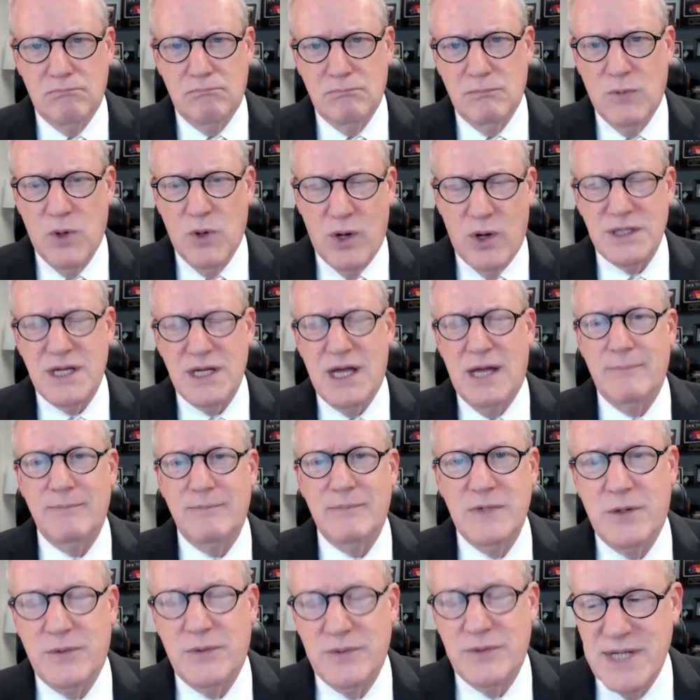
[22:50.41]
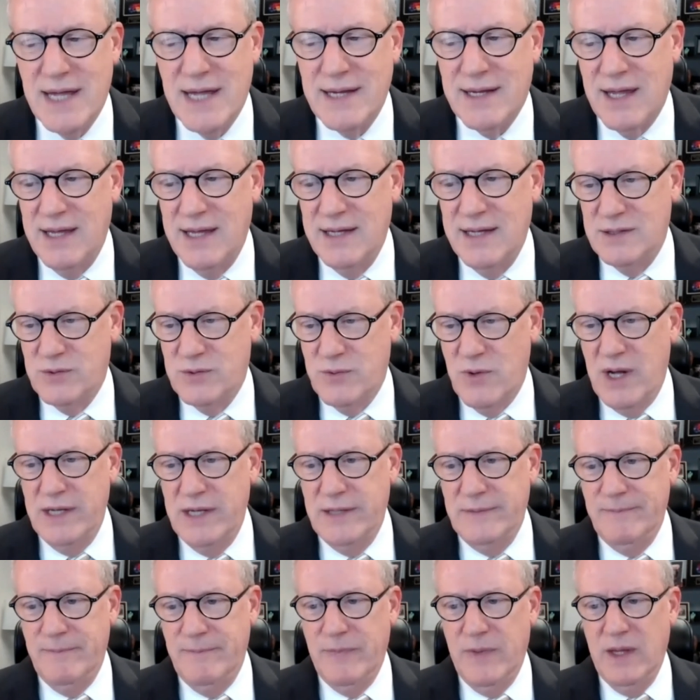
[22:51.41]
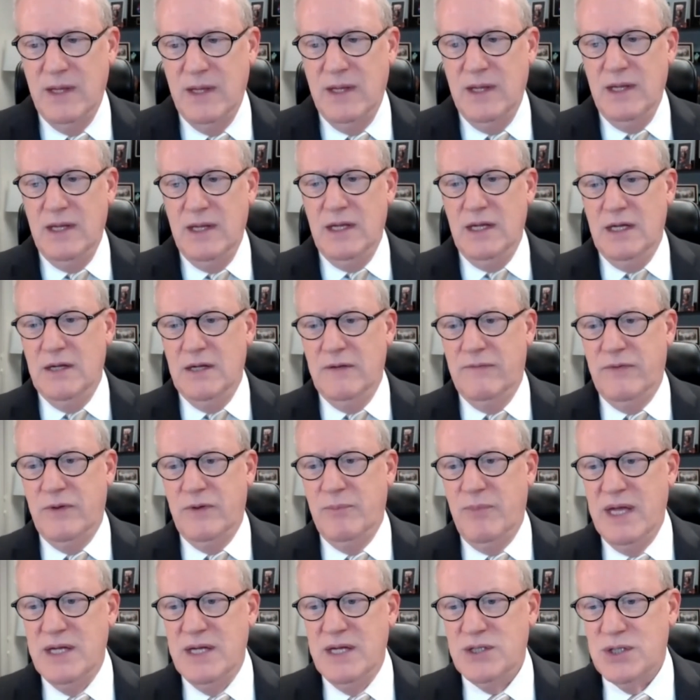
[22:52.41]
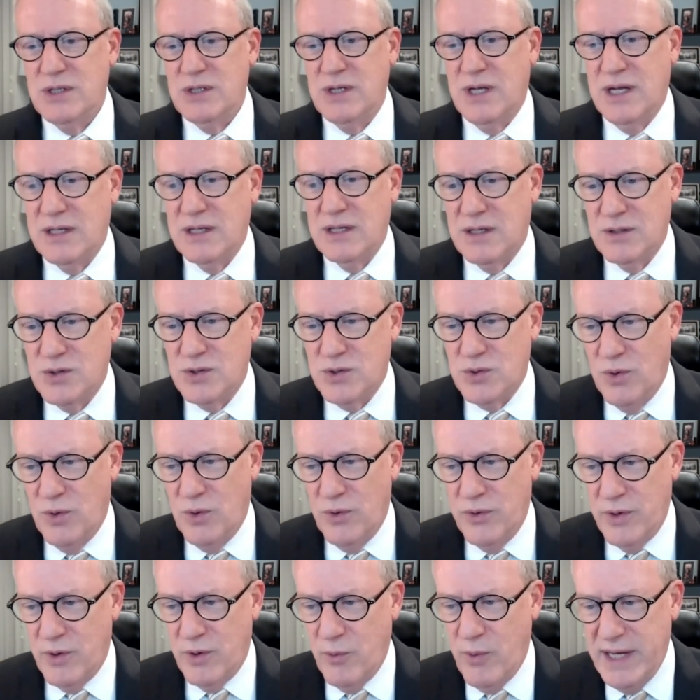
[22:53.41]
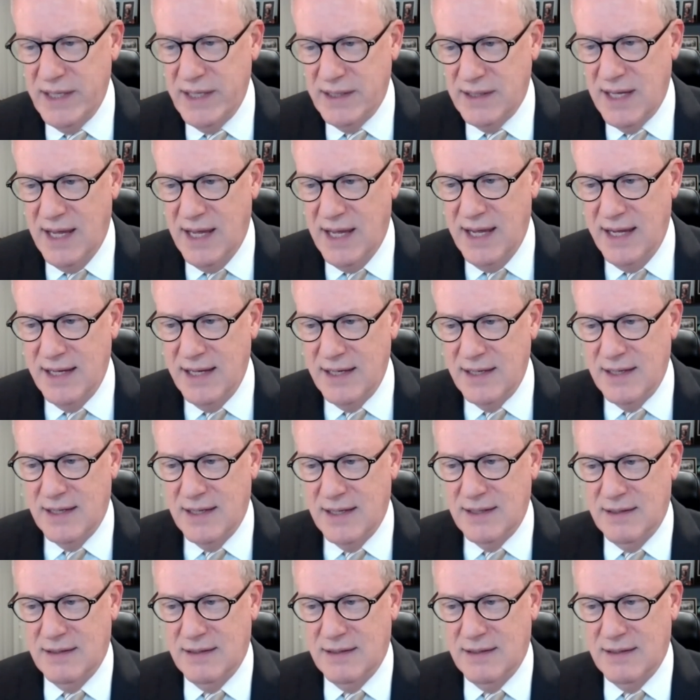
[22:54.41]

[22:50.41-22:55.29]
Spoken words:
Long time, decades, right? If the patient can control their weight gain and